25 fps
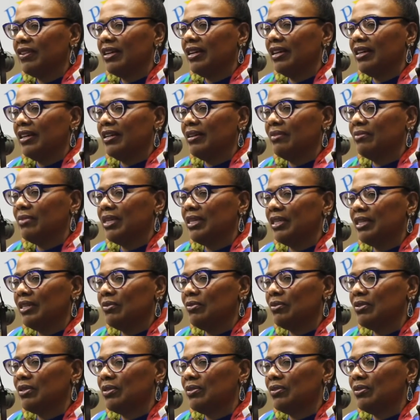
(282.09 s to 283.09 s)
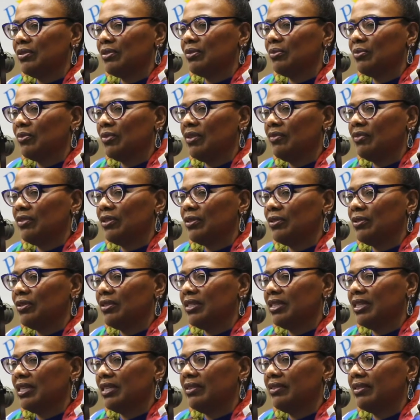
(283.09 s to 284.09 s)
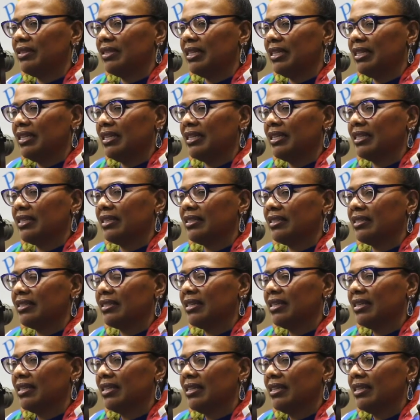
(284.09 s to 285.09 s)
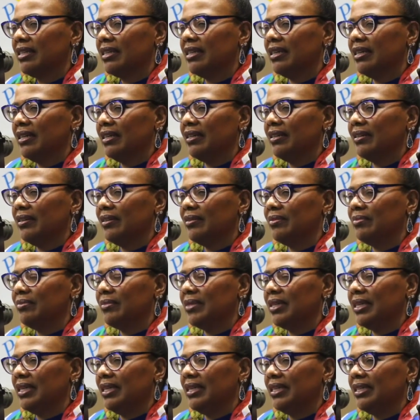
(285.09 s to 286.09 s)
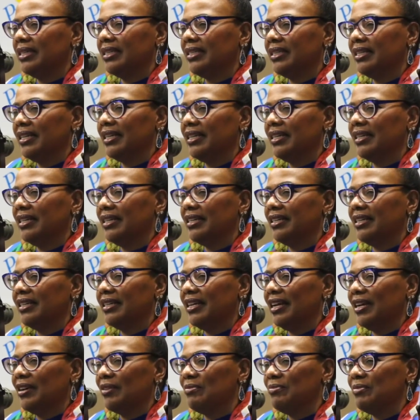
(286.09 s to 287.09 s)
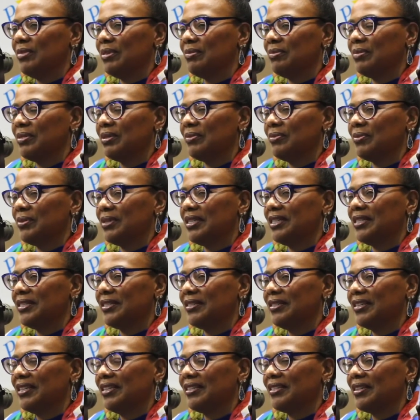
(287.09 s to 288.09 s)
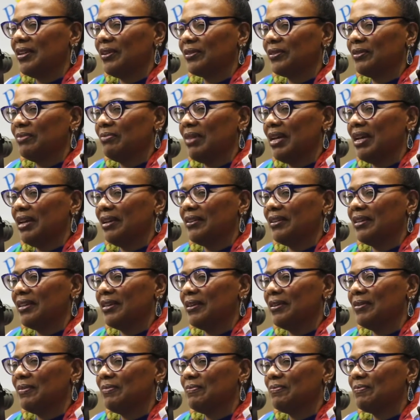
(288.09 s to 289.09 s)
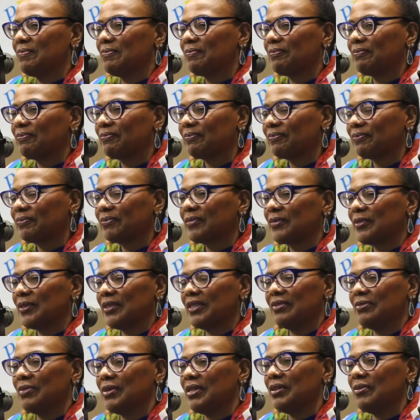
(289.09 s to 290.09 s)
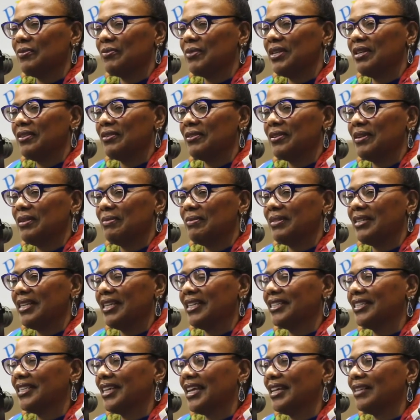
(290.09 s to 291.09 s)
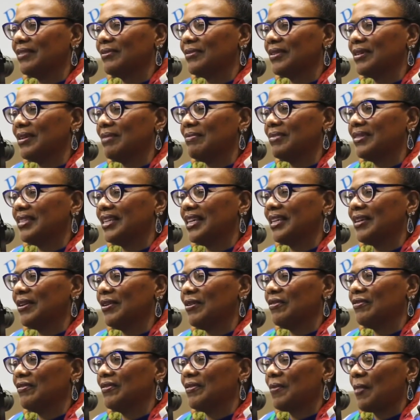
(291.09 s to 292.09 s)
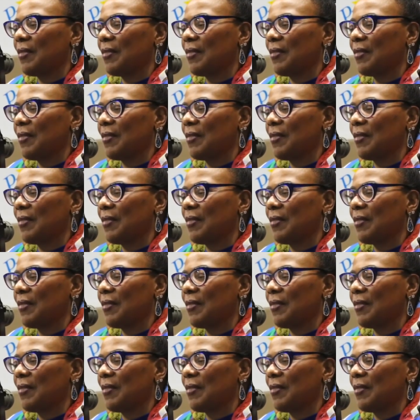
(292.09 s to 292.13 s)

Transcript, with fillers: Um, and he was doing some revolutionary things. Um, and uh, I remember when he talked about, um, we don't we don't come take sides, we come take, take over.